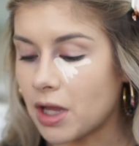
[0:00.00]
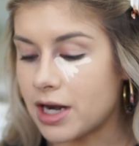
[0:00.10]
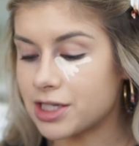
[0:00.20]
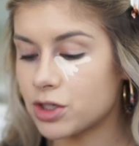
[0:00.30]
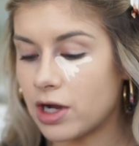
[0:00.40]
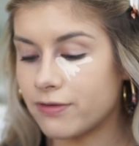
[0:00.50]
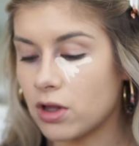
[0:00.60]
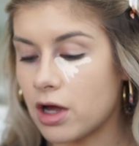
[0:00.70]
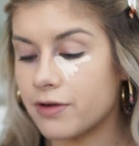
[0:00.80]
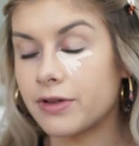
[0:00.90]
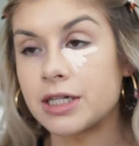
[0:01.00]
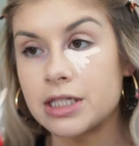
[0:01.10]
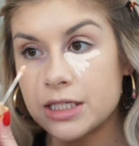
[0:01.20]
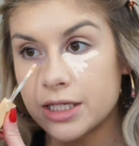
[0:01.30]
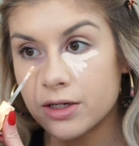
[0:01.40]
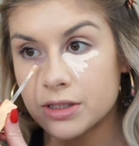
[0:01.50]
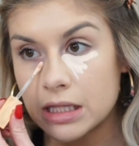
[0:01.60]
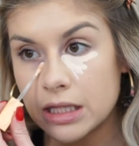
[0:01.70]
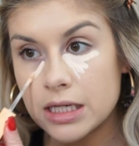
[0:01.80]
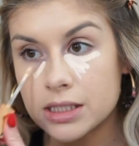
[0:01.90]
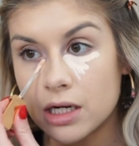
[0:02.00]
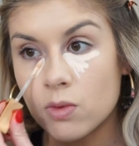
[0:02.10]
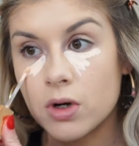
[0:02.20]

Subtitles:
And I still have a lot of like details and things that I